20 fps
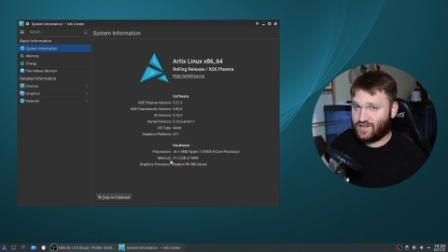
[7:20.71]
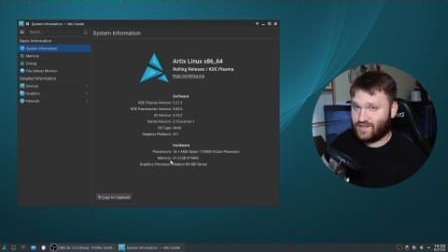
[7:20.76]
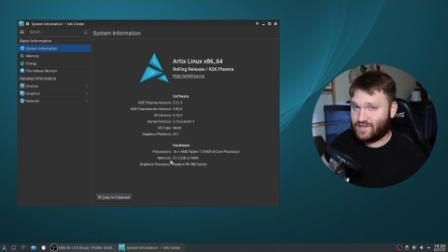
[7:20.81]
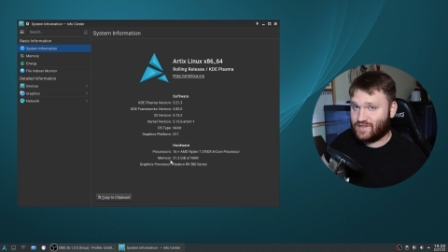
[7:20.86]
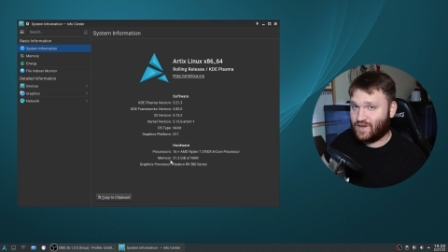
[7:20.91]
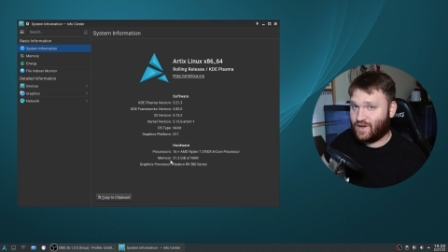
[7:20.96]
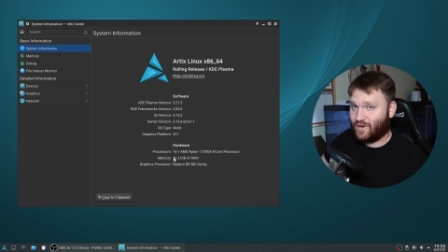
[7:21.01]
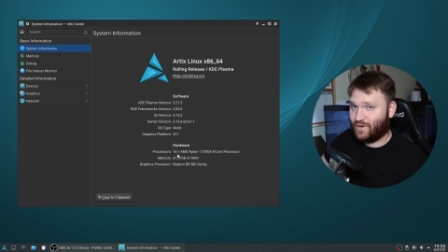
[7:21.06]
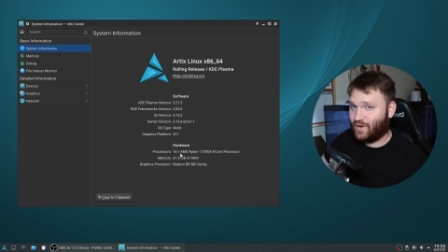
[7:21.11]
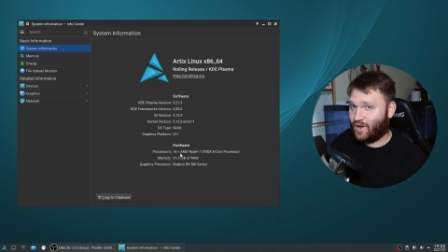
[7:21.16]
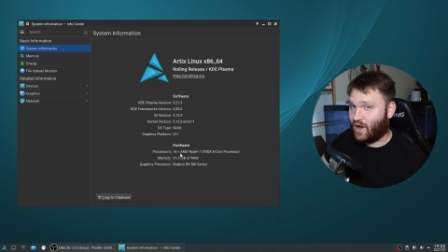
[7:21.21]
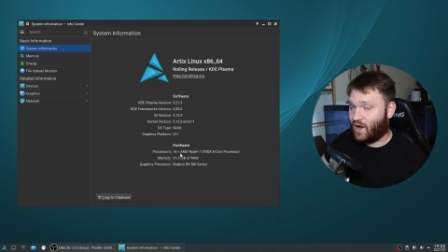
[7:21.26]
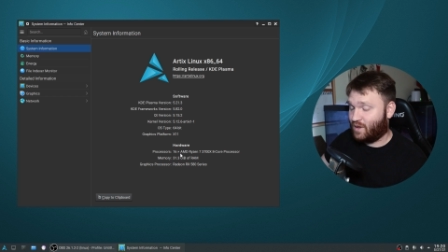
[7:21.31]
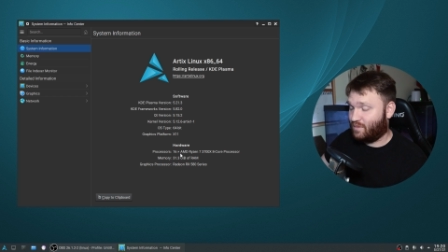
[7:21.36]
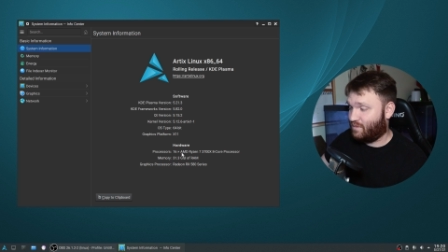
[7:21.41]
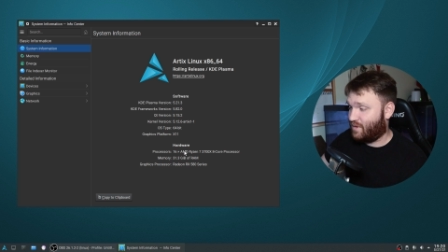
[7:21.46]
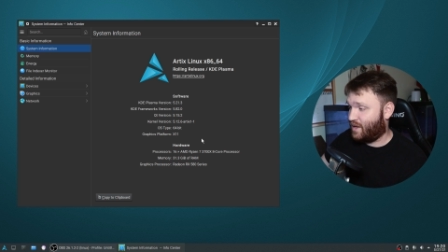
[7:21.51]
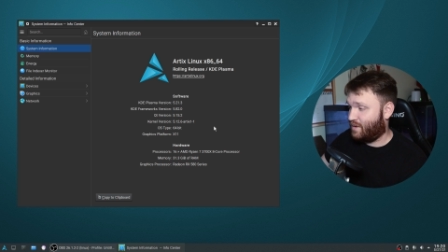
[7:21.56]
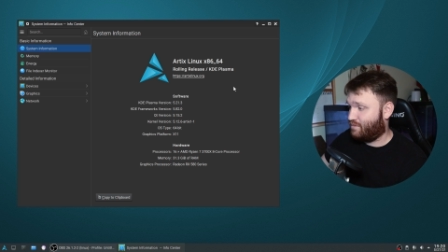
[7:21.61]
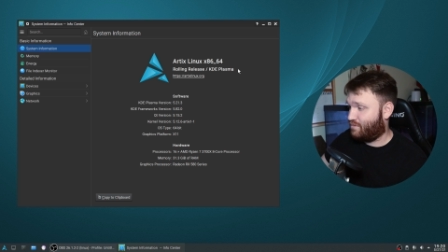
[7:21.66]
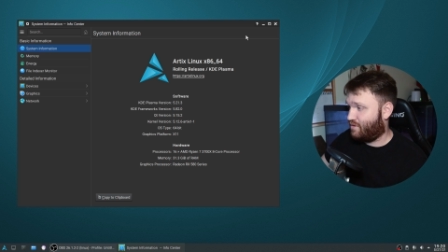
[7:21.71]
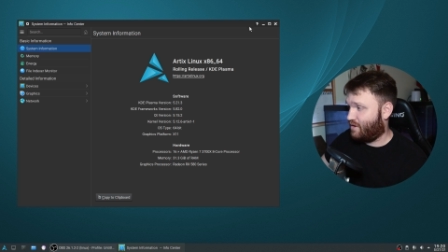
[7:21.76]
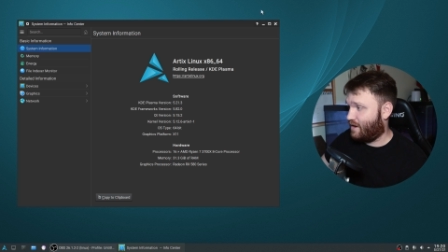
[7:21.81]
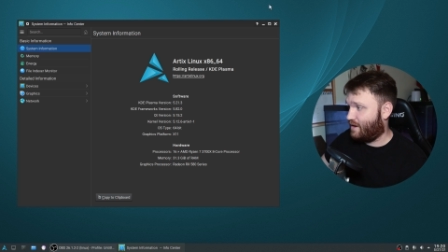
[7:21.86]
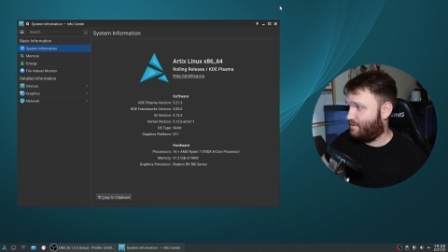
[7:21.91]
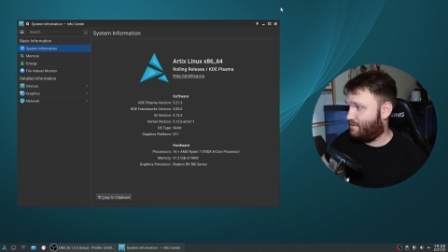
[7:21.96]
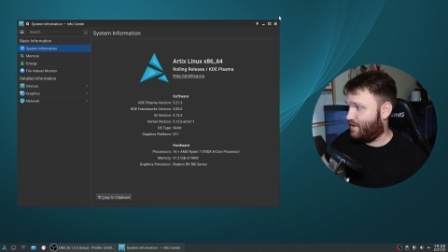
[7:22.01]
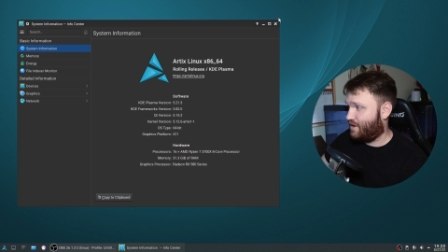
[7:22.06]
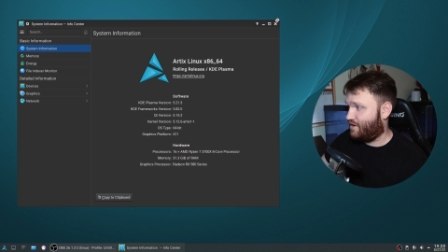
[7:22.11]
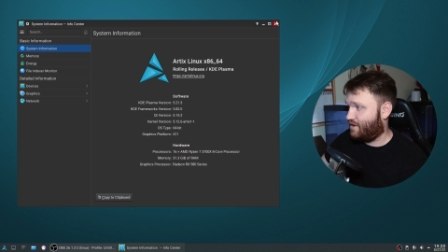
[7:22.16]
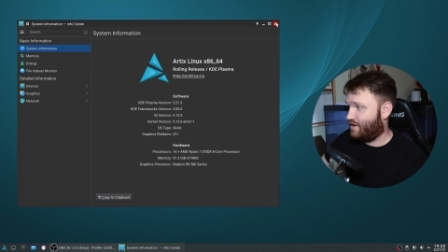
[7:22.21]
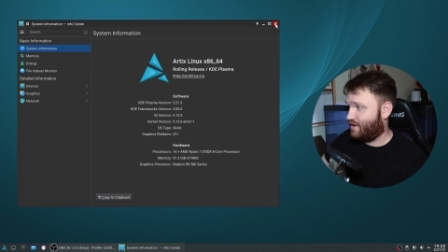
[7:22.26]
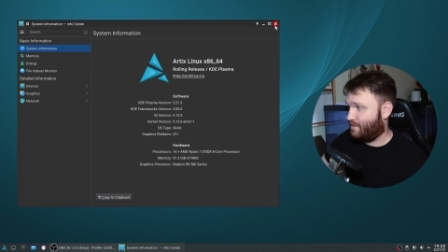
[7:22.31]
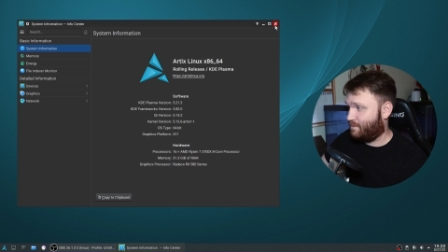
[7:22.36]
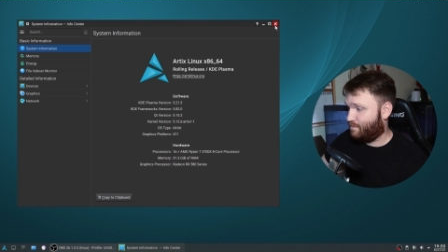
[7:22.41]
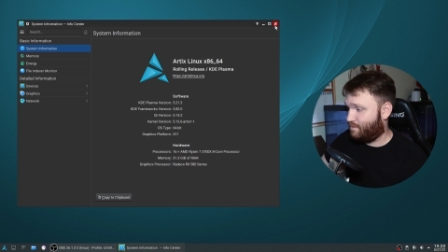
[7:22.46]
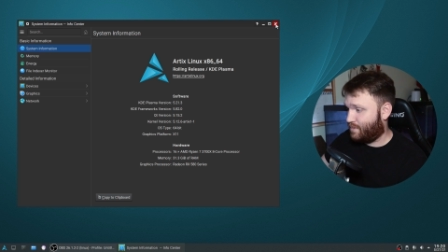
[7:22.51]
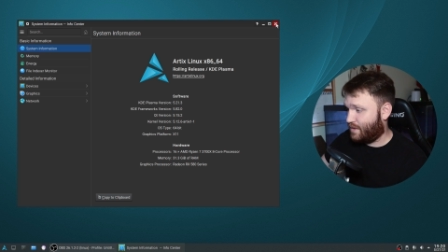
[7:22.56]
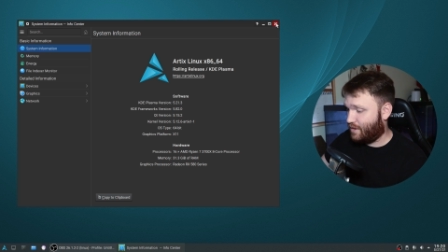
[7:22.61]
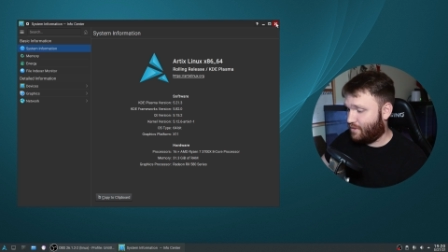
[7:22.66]
installed on my primary
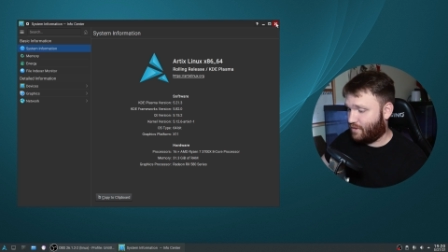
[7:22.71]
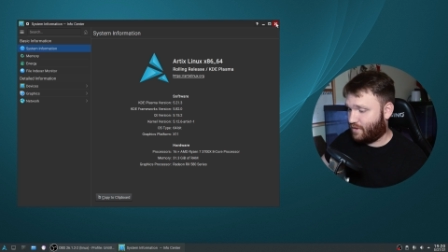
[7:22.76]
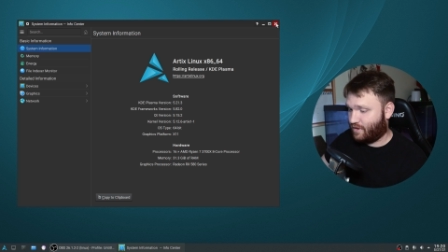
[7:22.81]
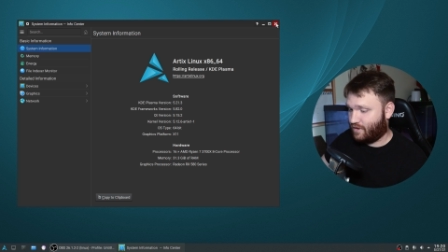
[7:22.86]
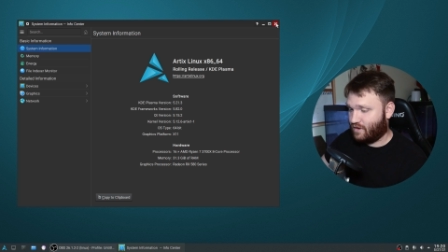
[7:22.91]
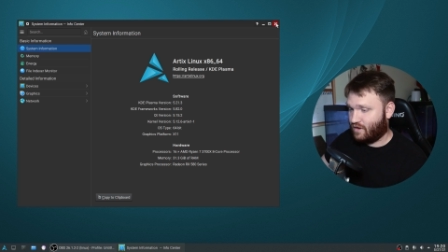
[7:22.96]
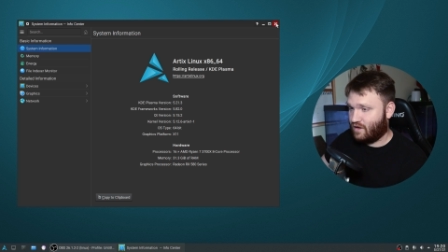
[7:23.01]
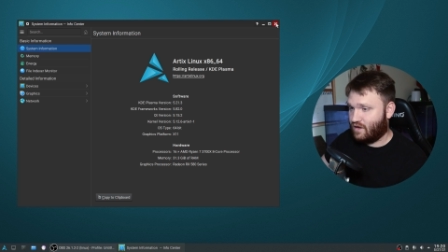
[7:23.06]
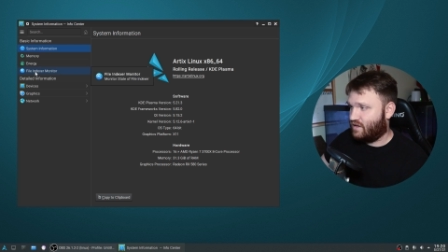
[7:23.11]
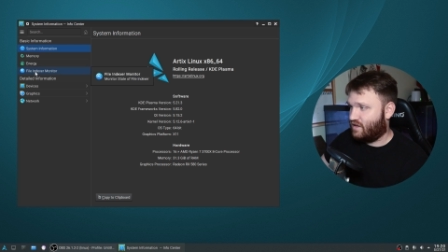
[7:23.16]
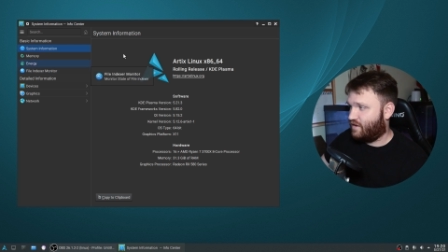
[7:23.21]
computer.